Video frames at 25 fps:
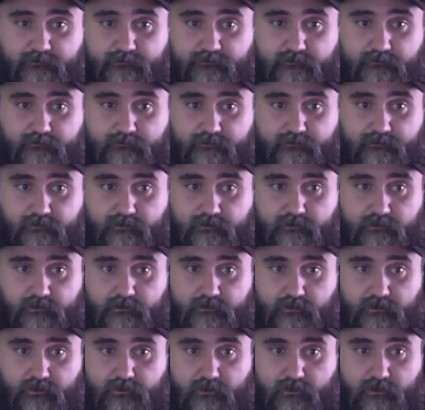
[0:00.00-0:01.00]

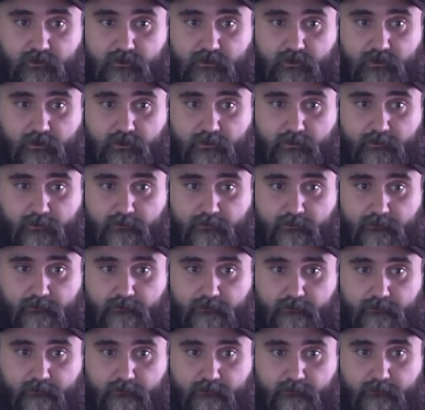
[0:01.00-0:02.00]

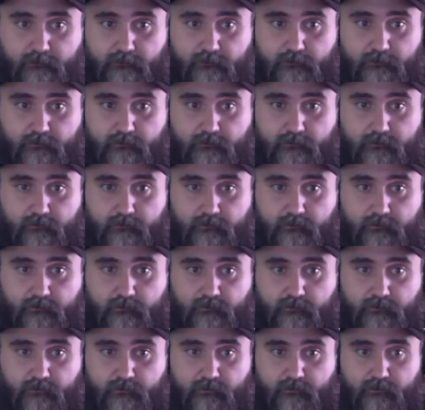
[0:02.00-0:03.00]

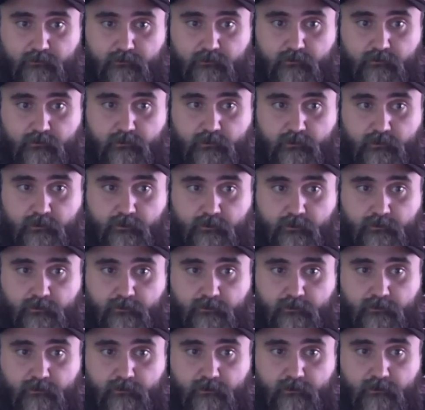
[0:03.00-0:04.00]

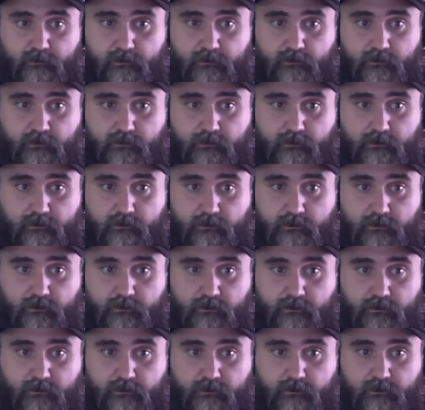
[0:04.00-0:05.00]

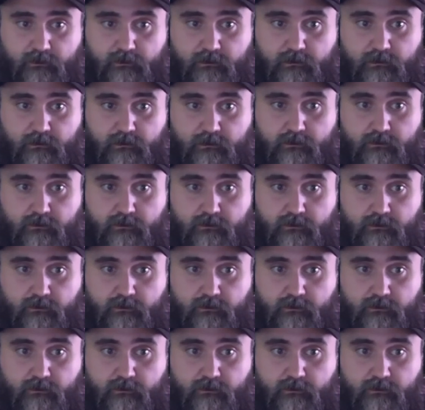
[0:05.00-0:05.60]
(not speaking)